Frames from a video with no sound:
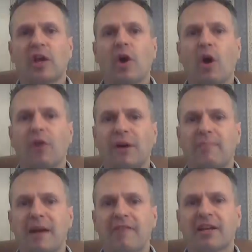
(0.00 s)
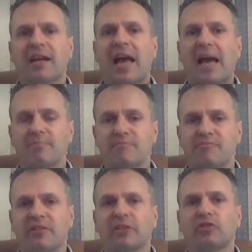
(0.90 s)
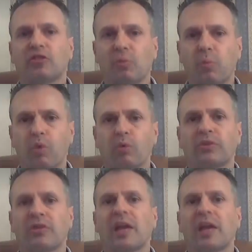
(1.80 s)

of America and Britain towards